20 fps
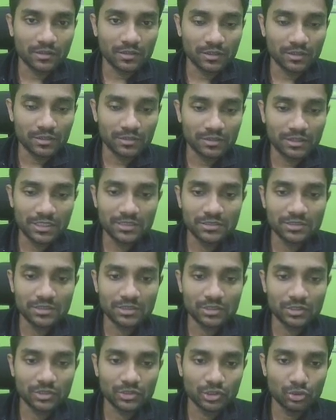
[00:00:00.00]

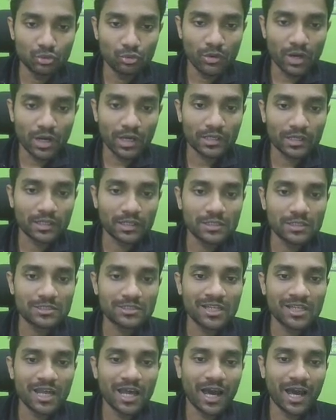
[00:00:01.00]
these U R Ls
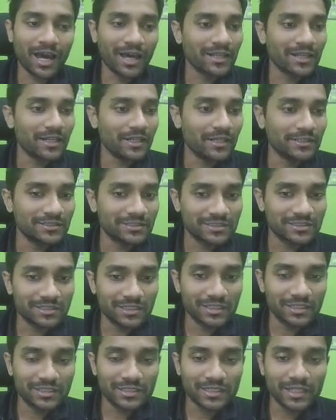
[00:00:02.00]
are in
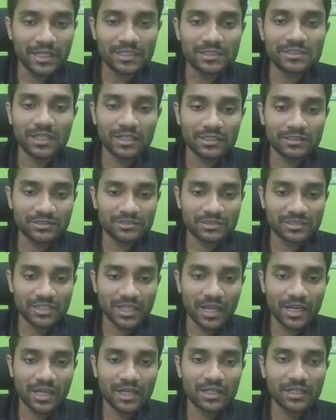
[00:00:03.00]
indexed
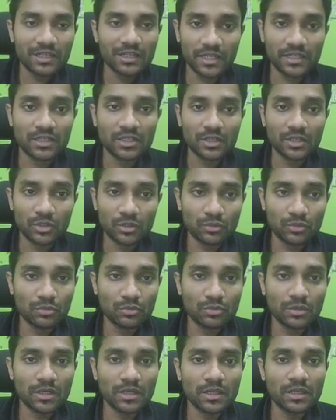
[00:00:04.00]
inside
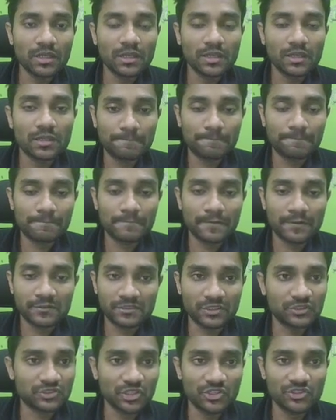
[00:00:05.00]
Google
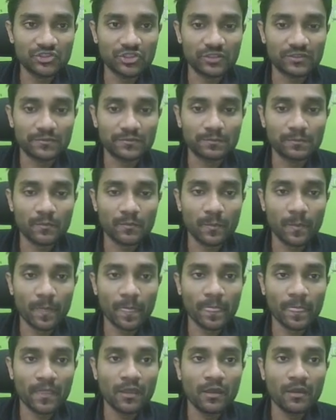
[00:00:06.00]
search engine.
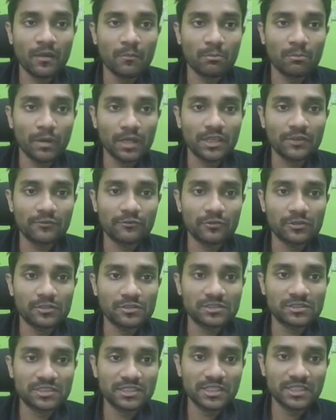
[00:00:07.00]
But if you'll
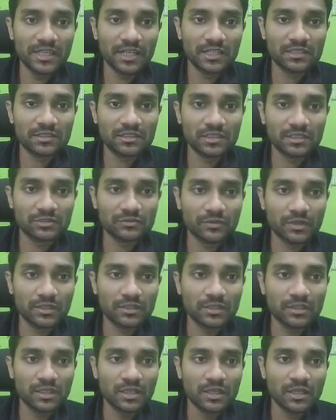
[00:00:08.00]
see at this one,
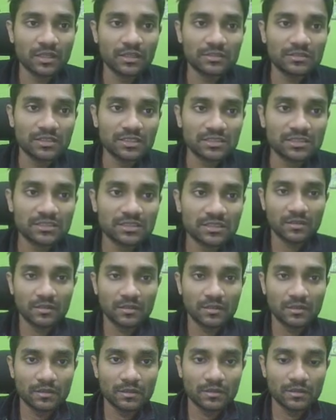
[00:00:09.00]
this
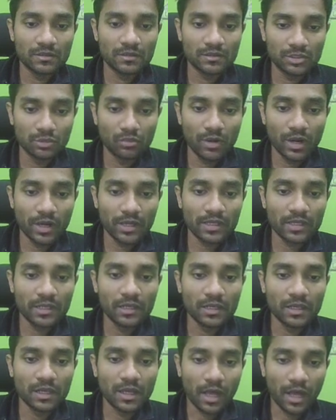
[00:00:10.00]
U R
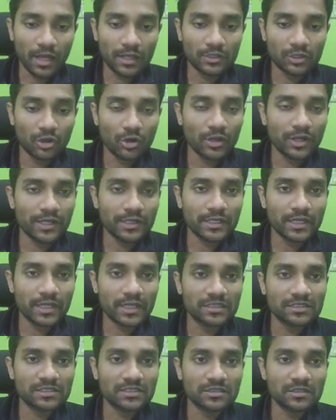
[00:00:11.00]
L are not
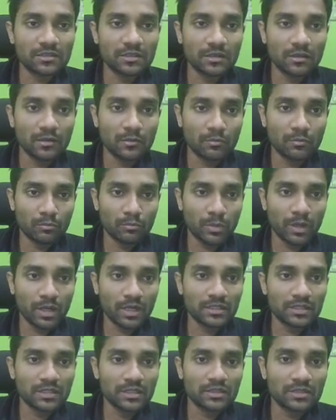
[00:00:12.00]
indexed,
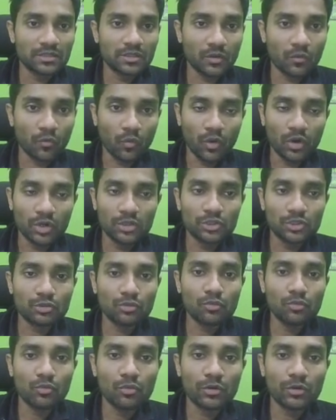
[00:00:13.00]
but they want to
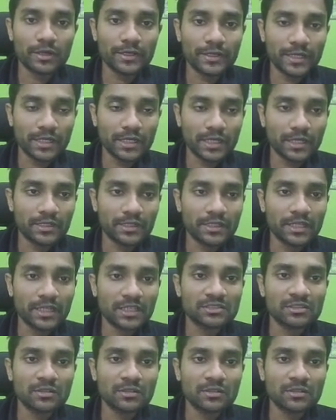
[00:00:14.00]
get indexed,